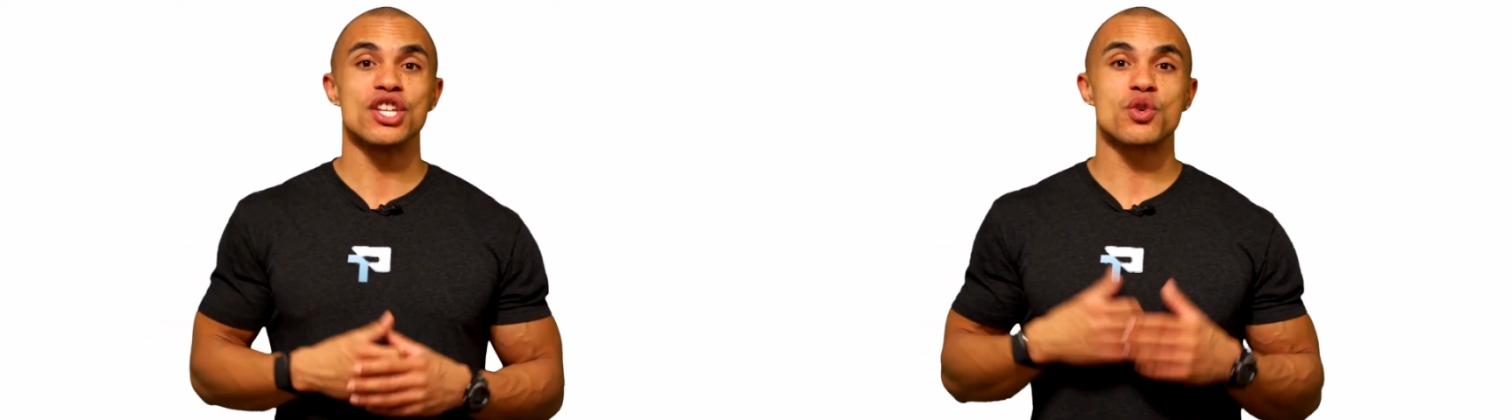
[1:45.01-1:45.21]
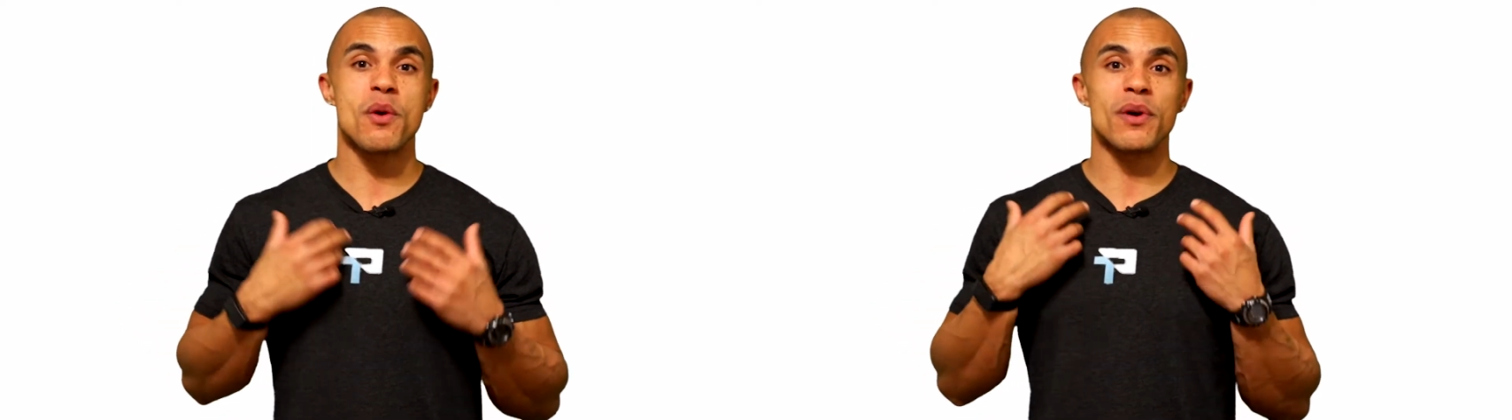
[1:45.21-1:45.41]

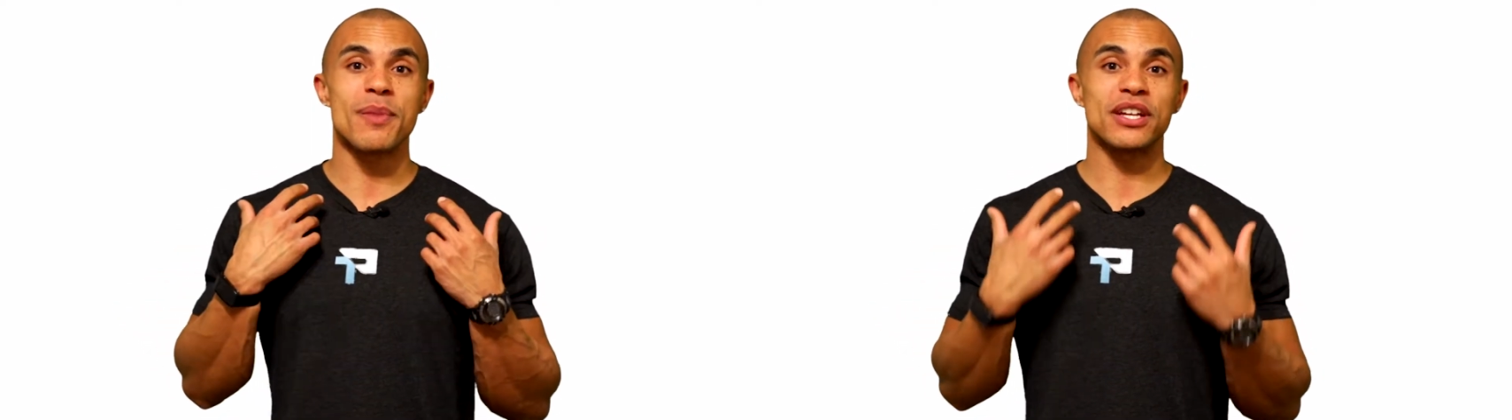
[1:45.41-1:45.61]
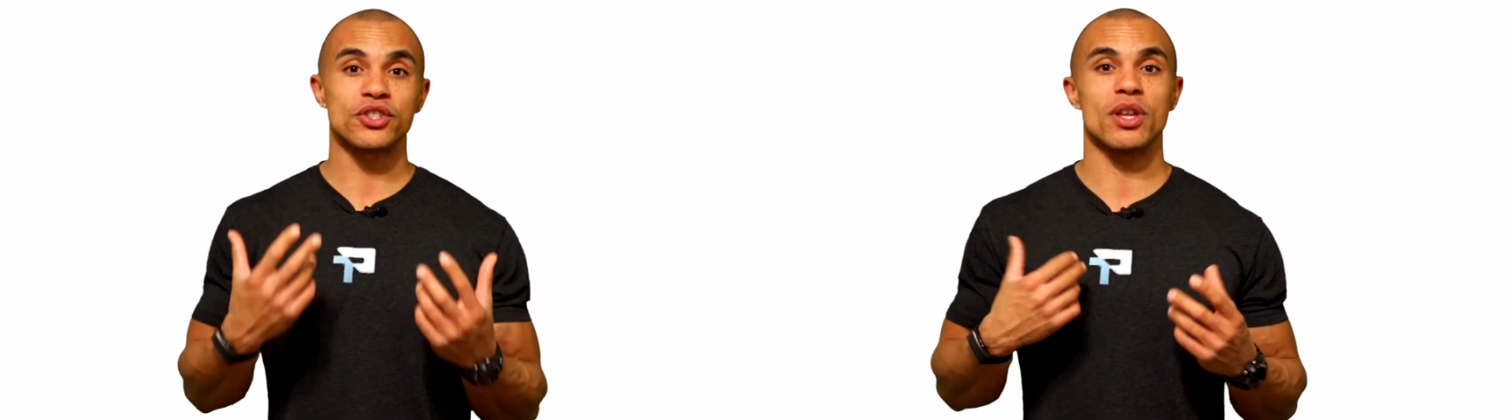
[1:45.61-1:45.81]
So we wanna
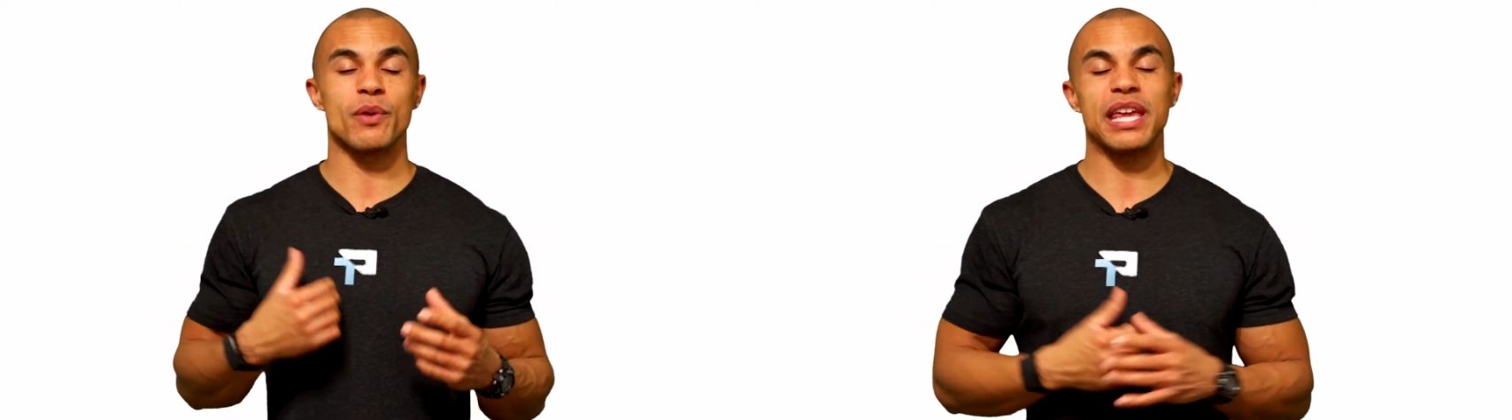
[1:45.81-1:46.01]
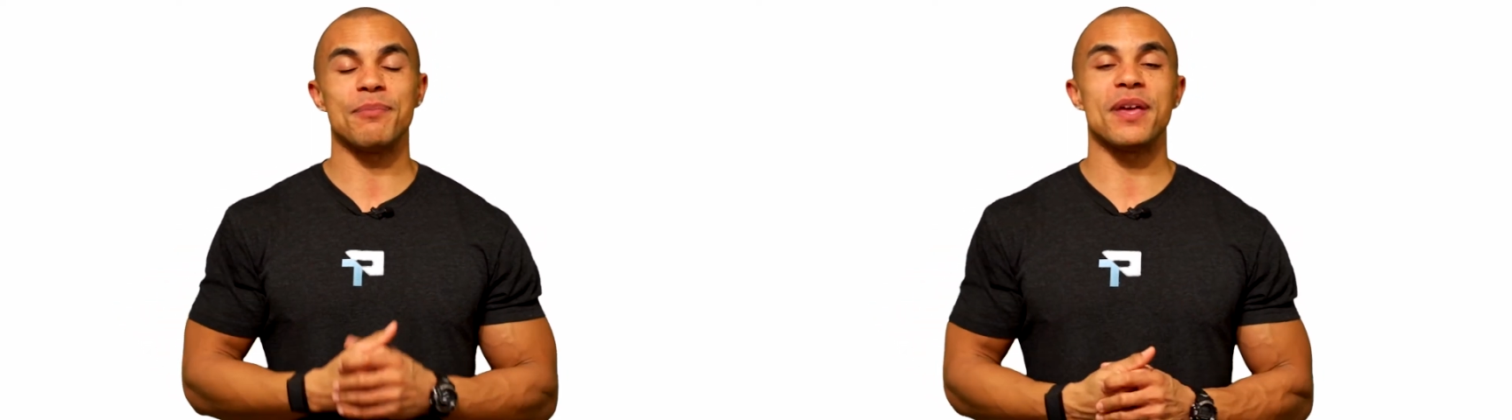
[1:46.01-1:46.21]
make sure that
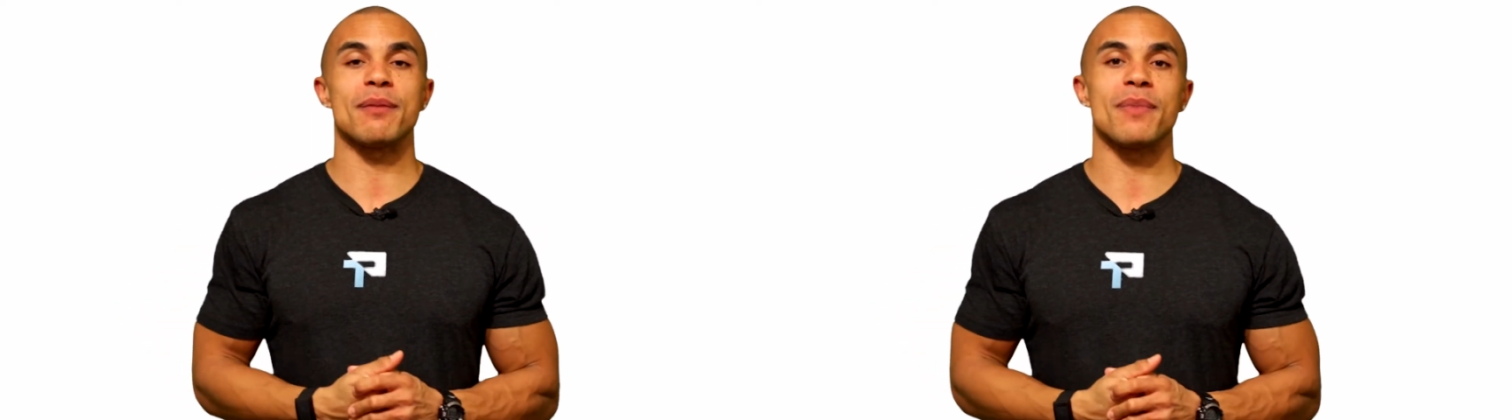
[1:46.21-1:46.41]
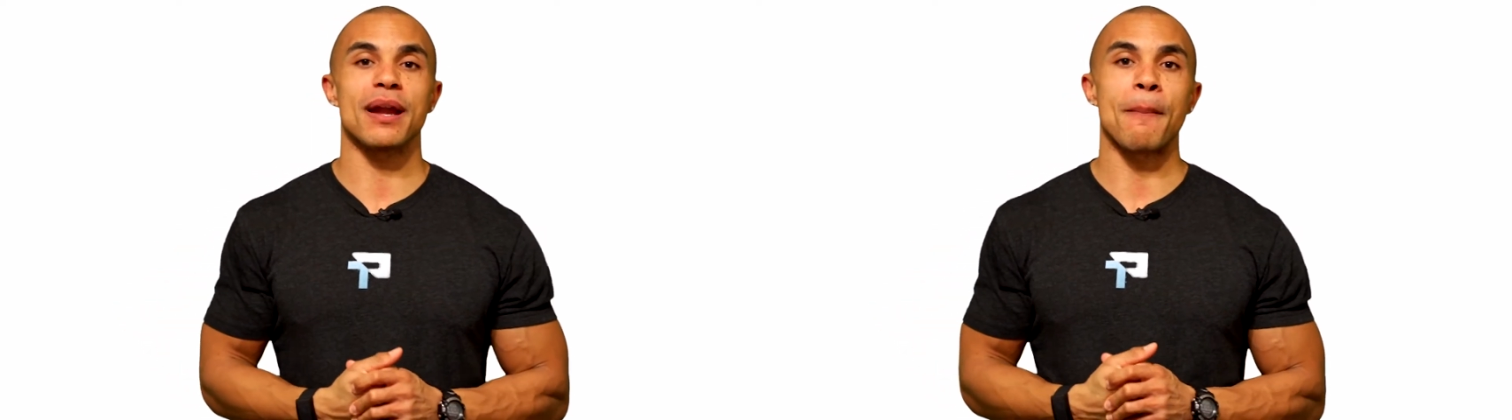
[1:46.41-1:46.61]
we keep that
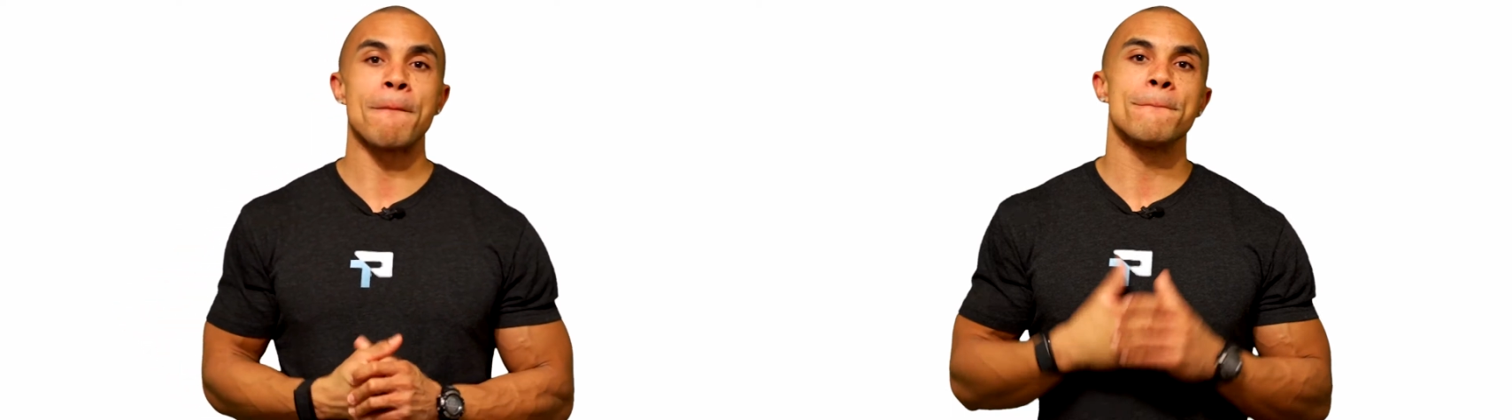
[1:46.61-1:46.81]
in mind.